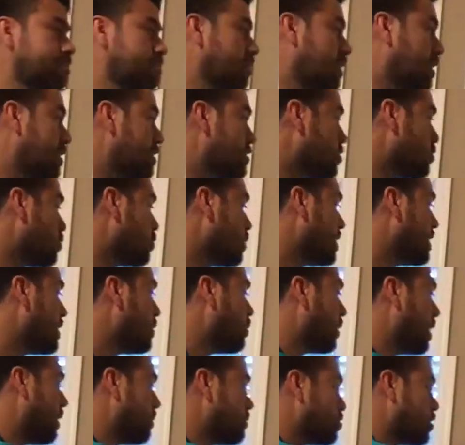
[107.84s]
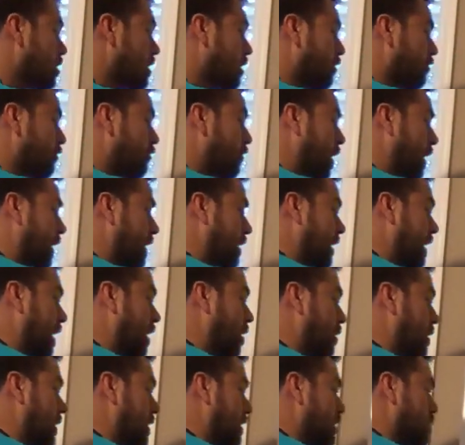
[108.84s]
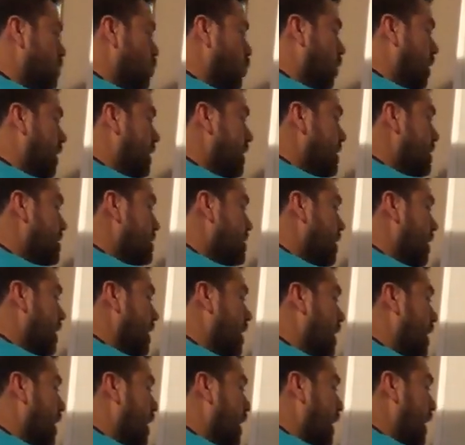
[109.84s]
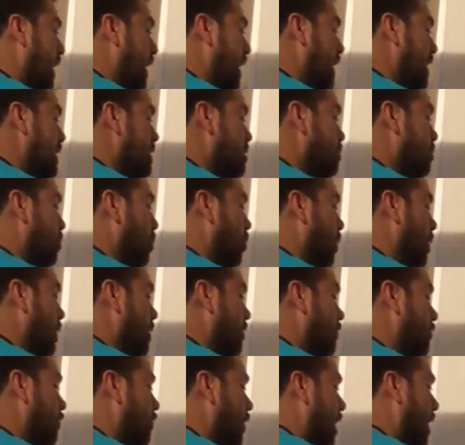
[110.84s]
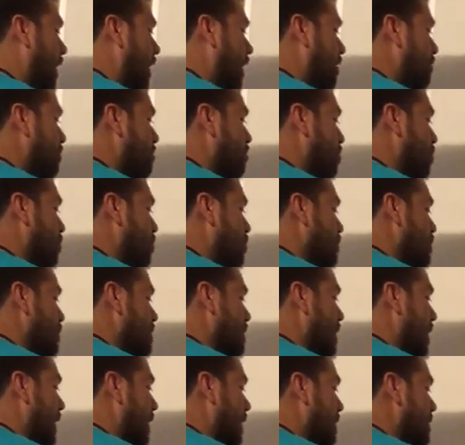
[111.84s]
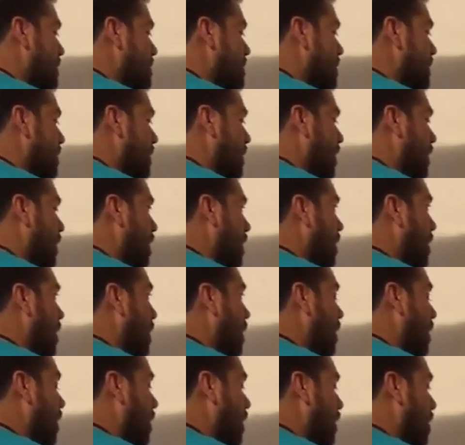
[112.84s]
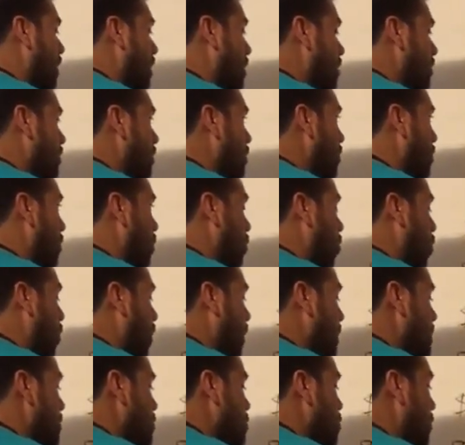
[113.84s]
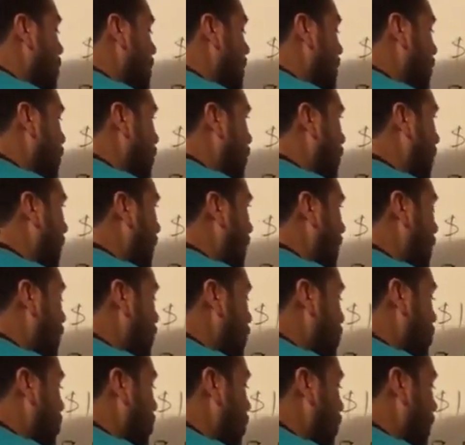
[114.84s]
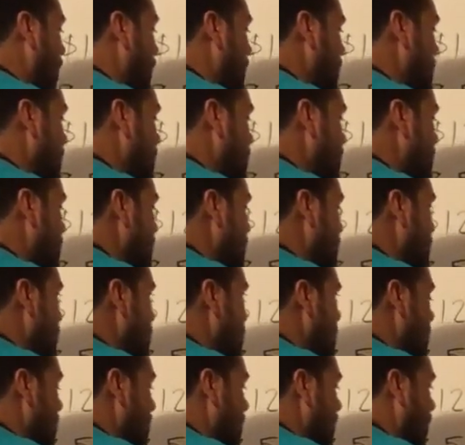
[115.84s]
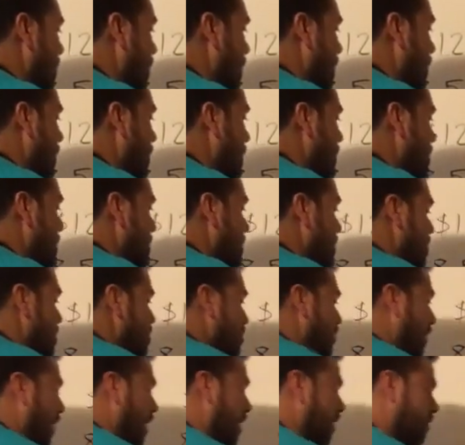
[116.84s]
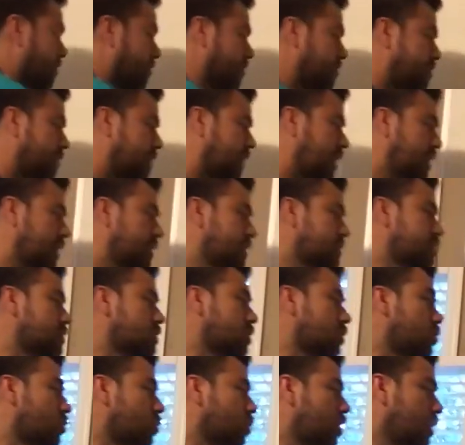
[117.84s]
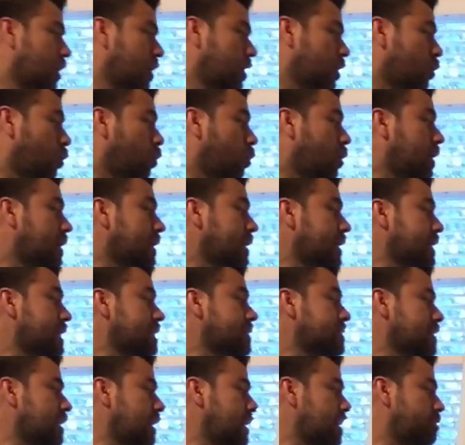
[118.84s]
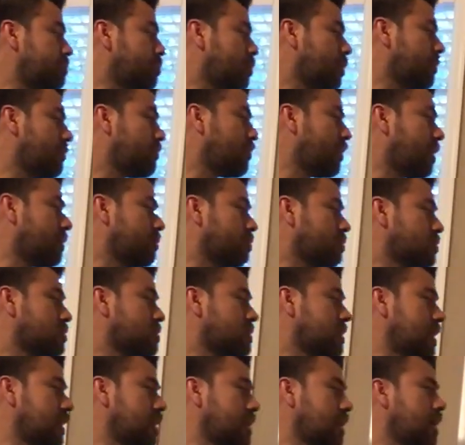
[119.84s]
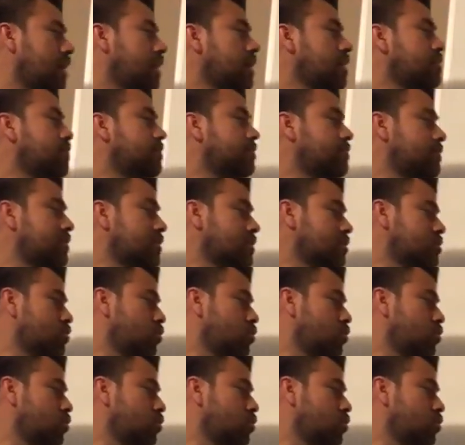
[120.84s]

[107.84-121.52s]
So really what I'm trying to find out is what is 8.5% of 125.65. So what is 8.5% of this